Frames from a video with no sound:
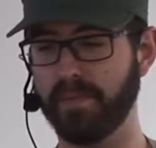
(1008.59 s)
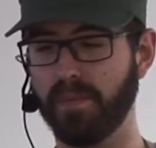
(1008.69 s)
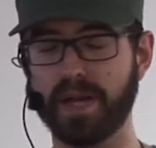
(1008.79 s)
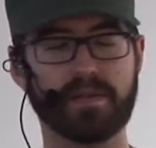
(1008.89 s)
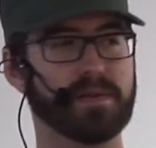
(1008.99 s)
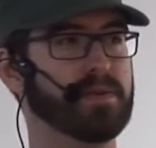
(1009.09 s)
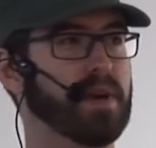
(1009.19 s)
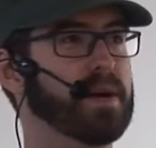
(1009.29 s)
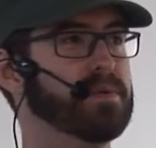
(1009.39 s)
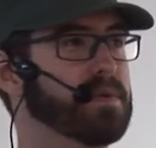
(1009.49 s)
what to do,
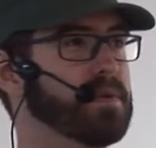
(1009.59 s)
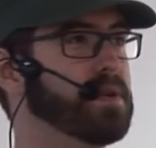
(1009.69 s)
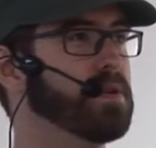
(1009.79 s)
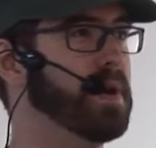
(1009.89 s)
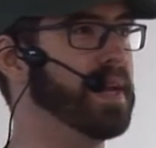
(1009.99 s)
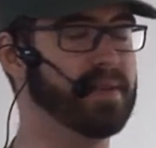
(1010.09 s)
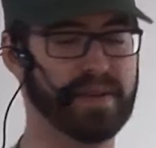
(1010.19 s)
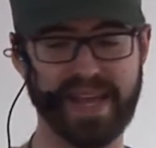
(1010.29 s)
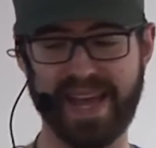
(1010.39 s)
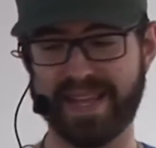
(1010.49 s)
how to do it
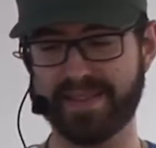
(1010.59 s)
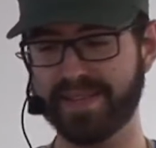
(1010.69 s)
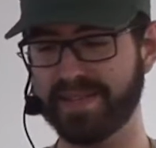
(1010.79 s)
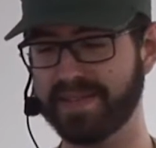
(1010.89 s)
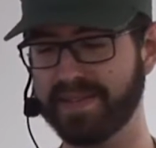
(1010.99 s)
correctly. They had a